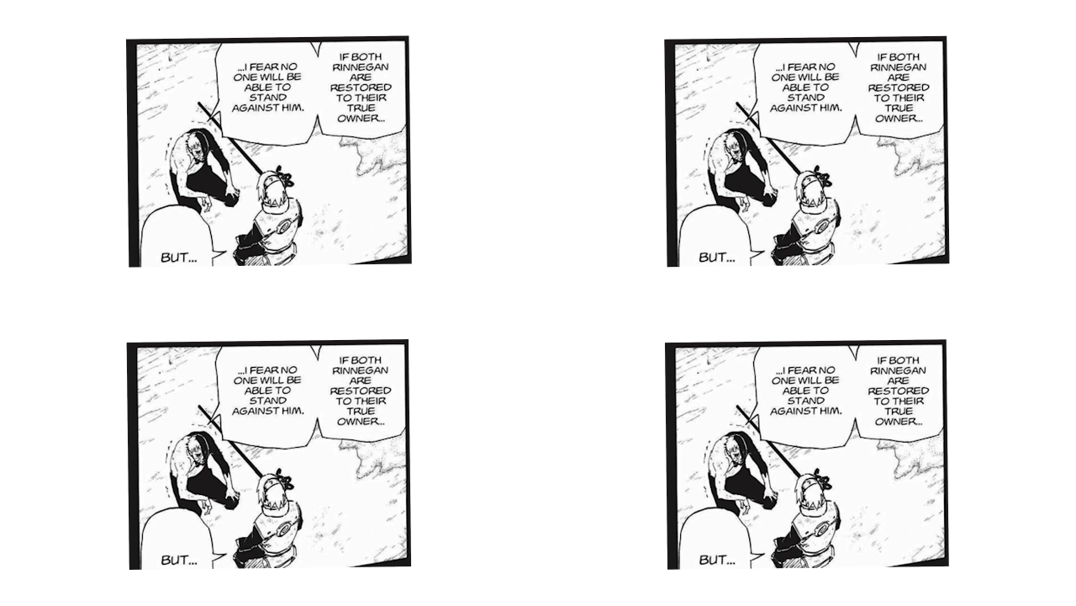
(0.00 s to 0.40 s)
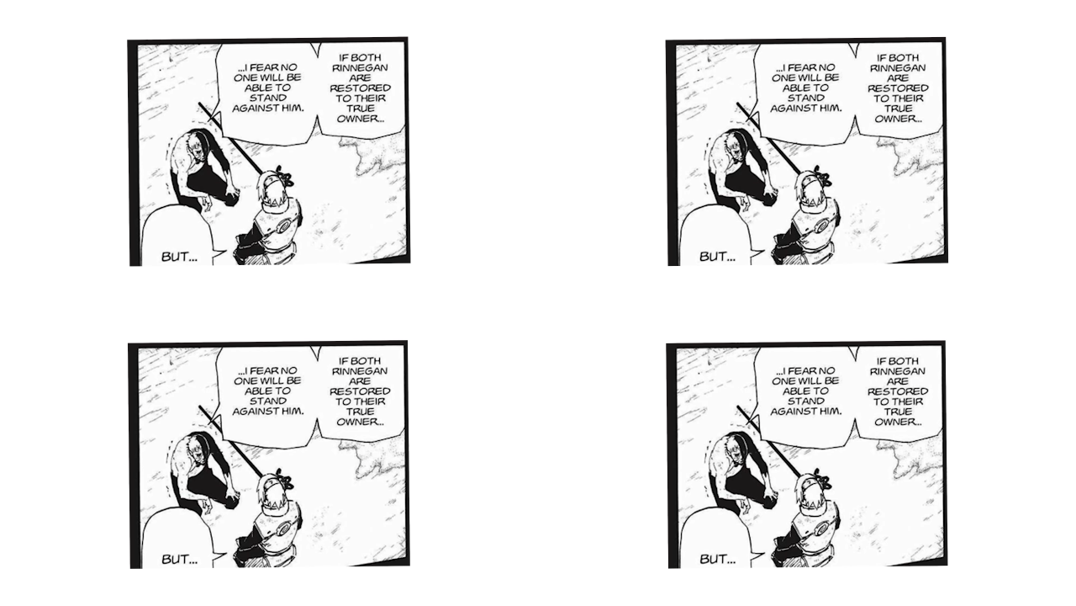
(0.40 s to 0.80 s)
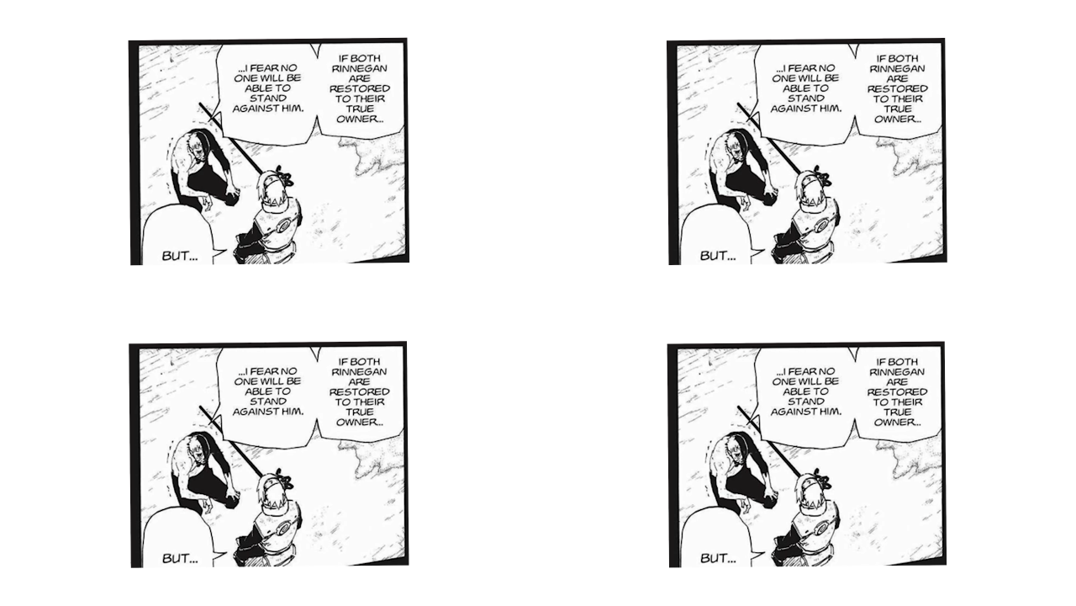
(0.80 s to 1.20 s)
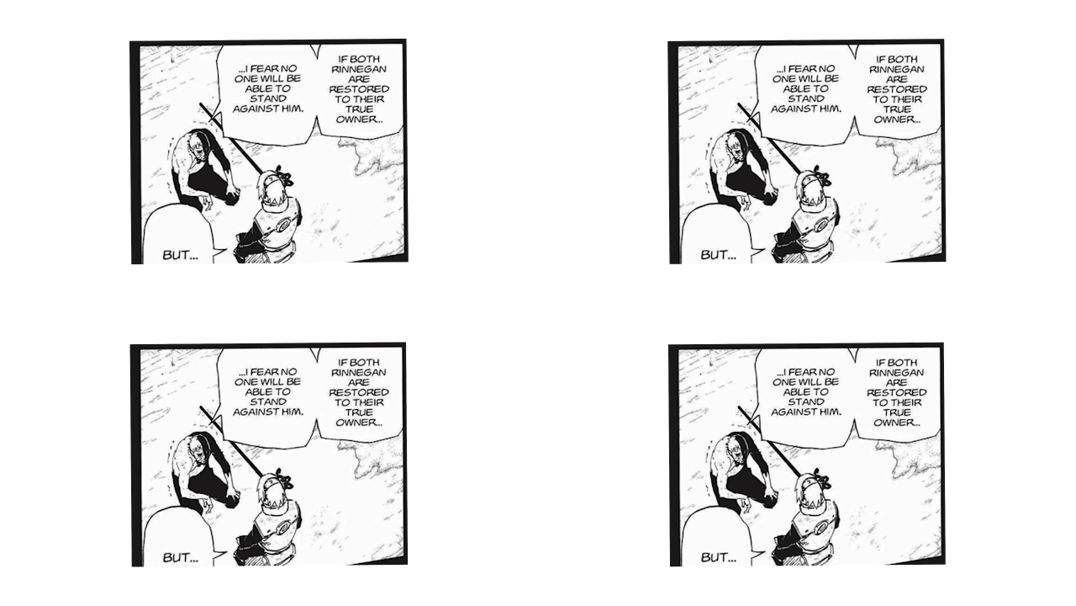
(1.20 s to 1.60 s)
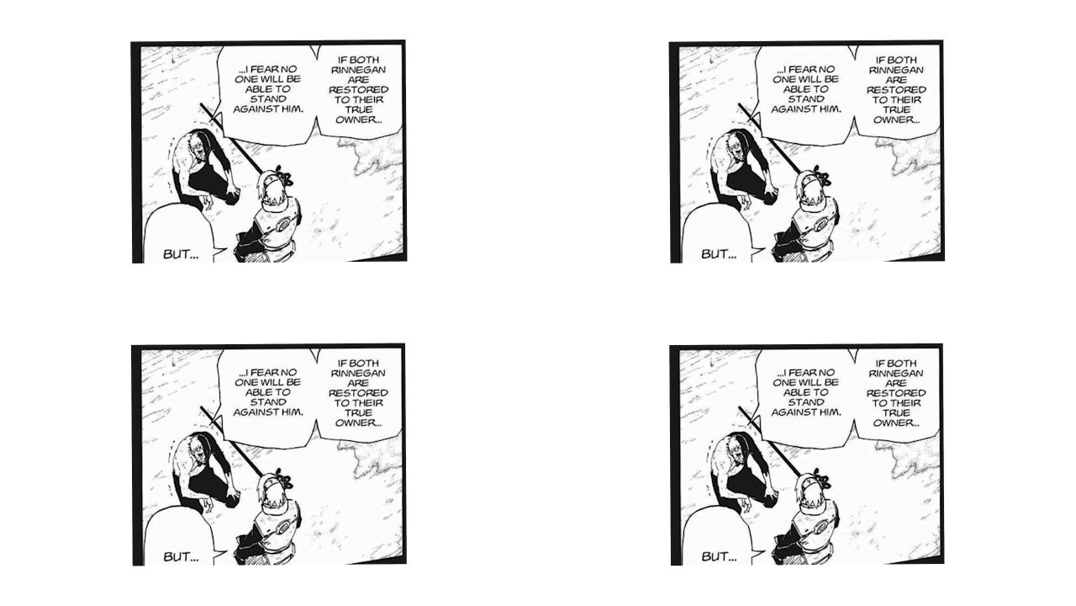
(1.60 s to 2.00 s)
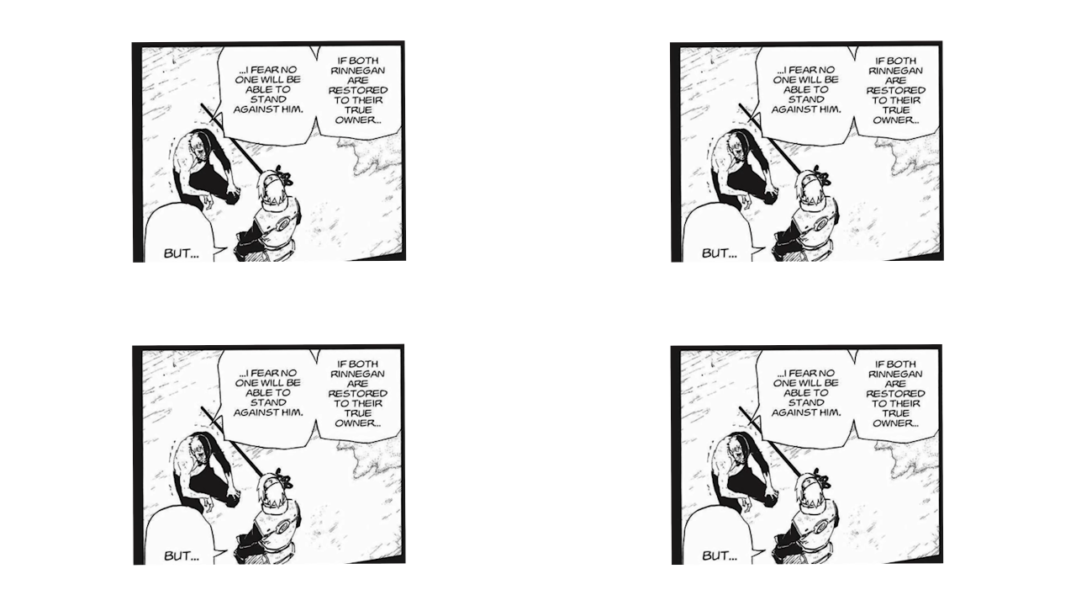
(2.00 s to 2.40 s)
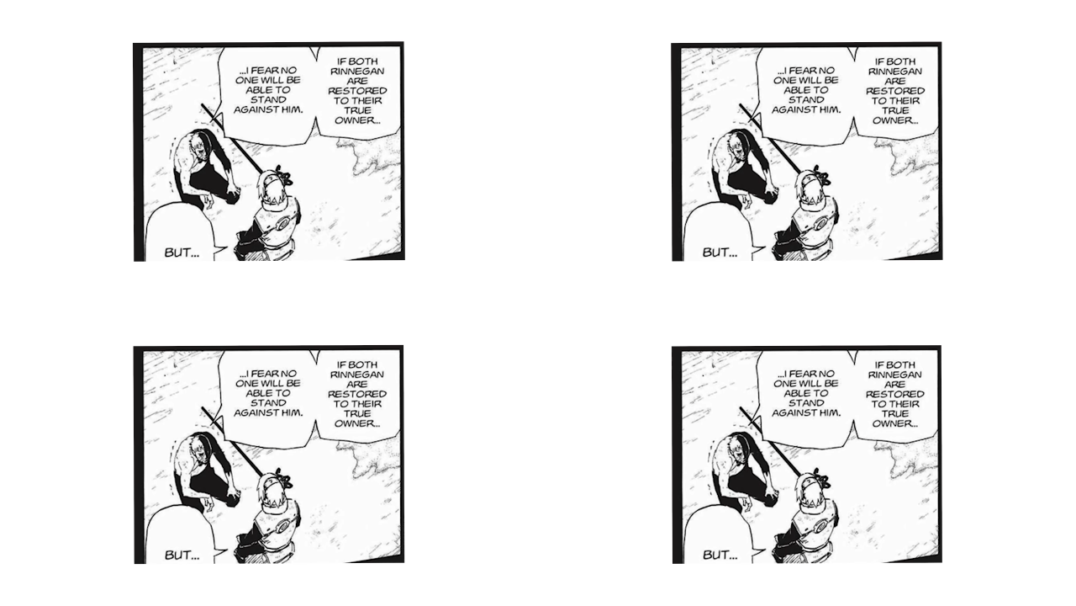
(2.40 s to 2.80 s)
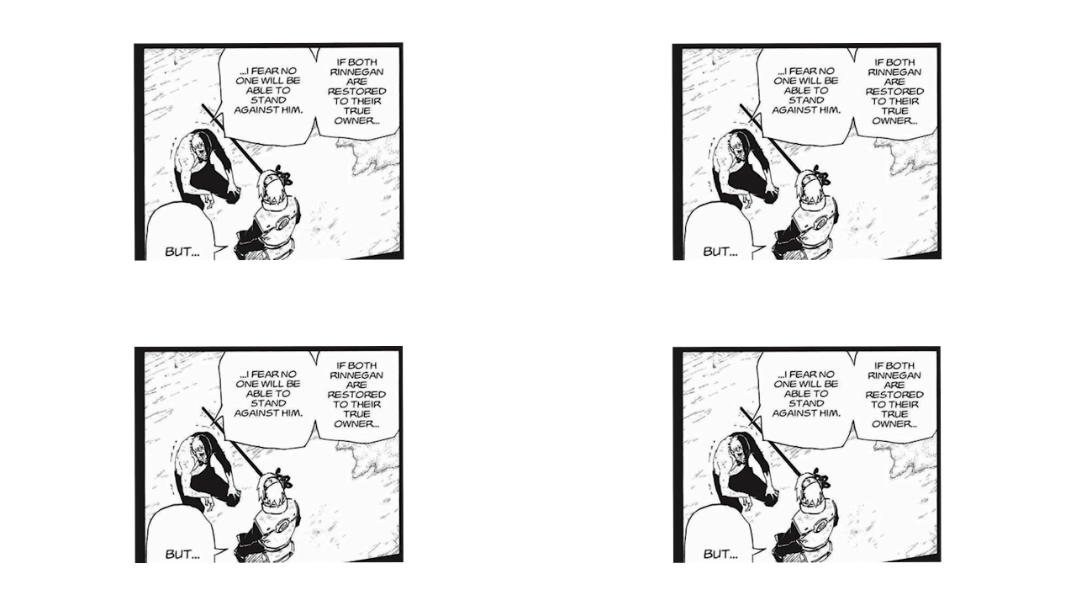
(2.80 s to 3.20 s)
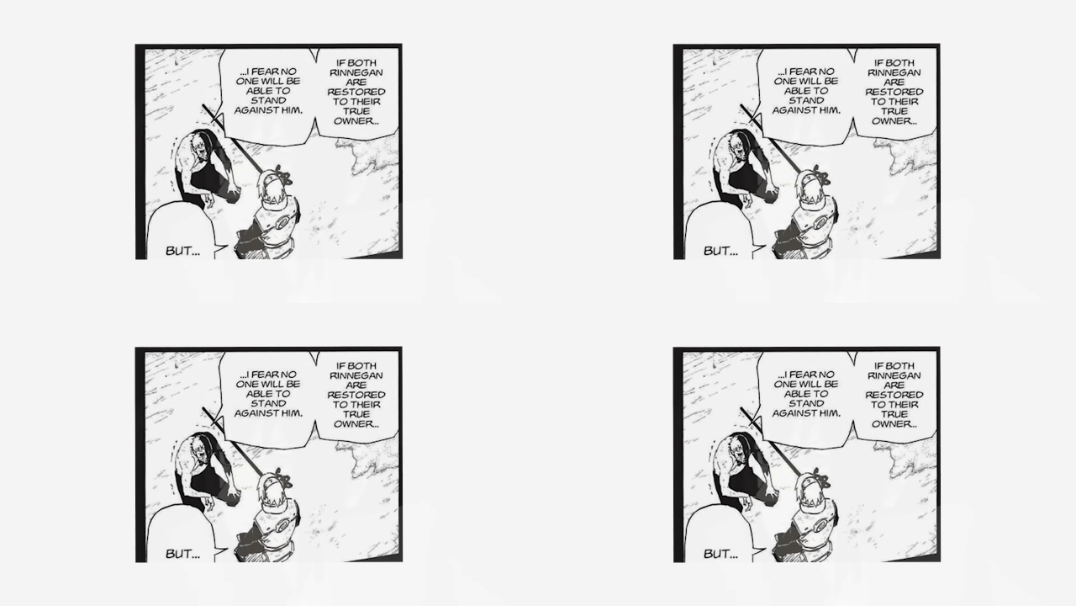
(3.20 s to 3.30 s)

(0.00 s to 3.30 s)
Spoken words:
[unreadable: no face in view]